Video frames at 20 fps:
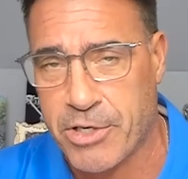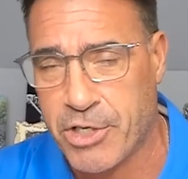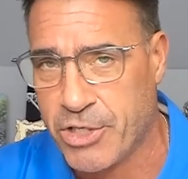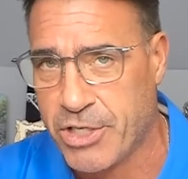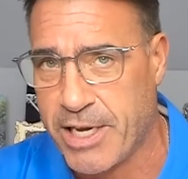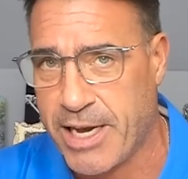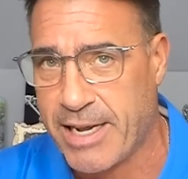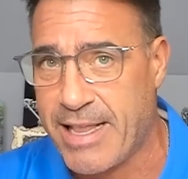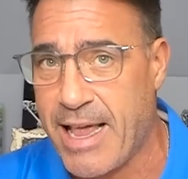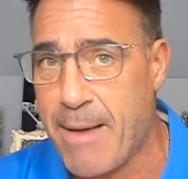She's
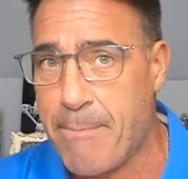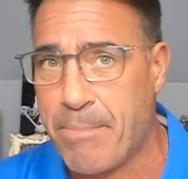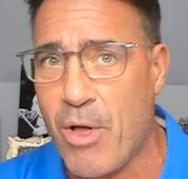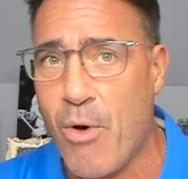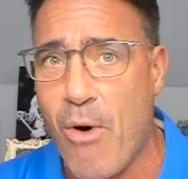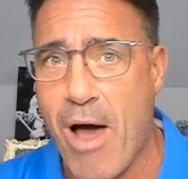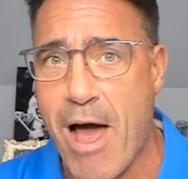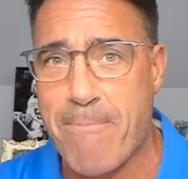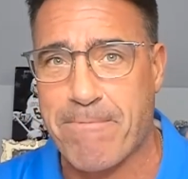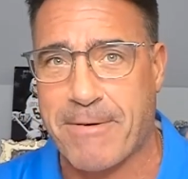like, they
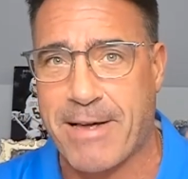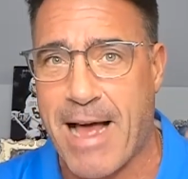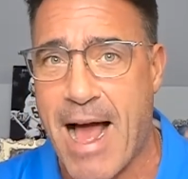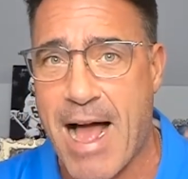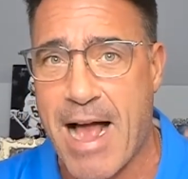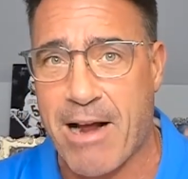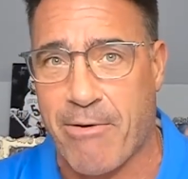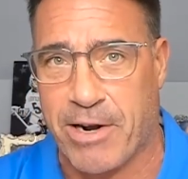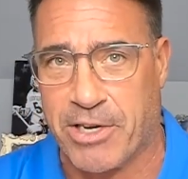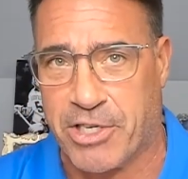blew up
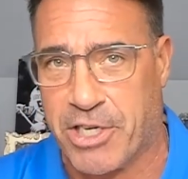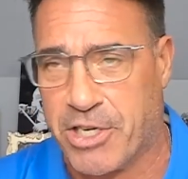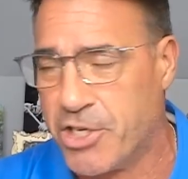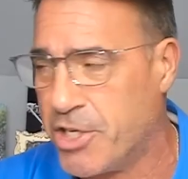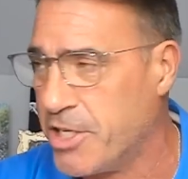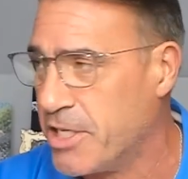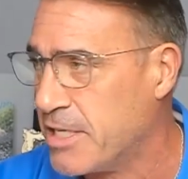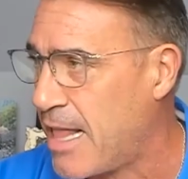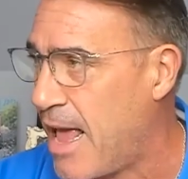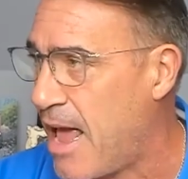Congress. And
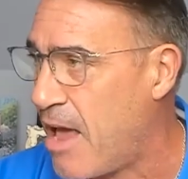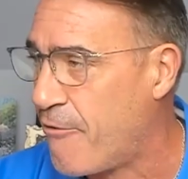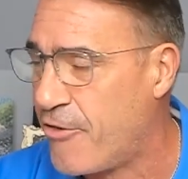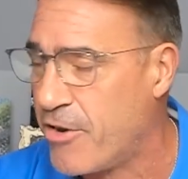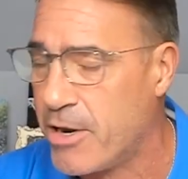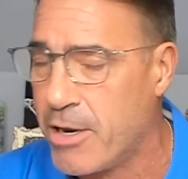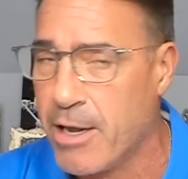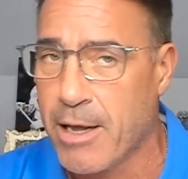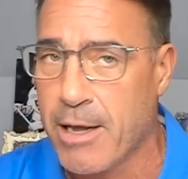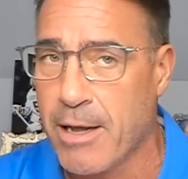she's
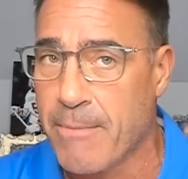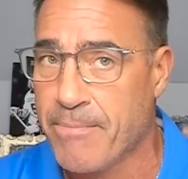laughing.